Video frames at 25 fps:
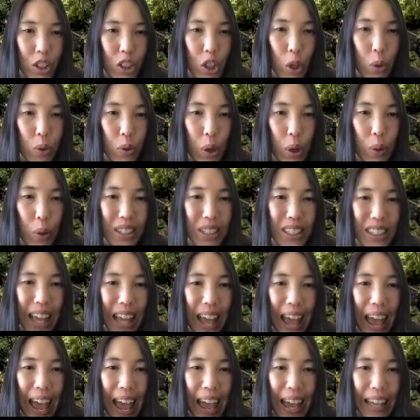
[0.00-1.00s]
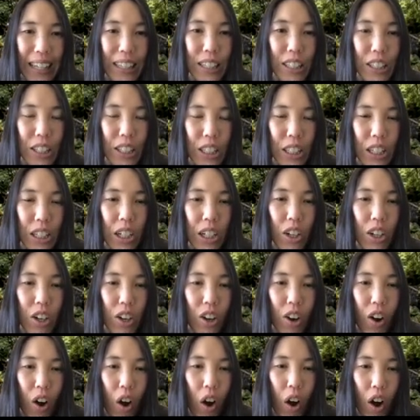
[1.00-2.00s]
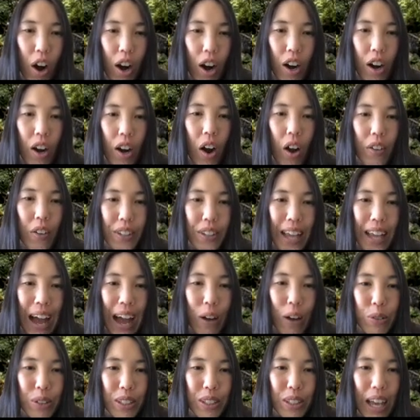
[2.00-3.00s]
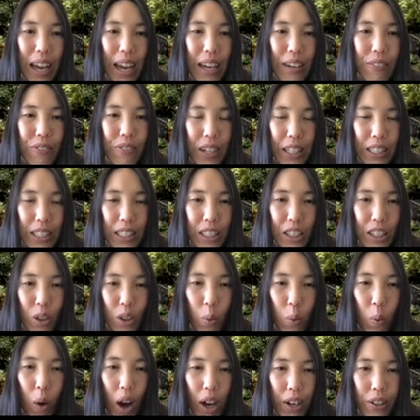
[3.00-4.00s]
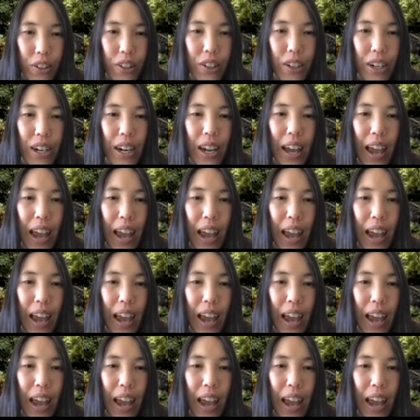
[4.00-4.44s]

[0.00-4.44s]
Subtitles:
So notice the heads are on the outside facing the water,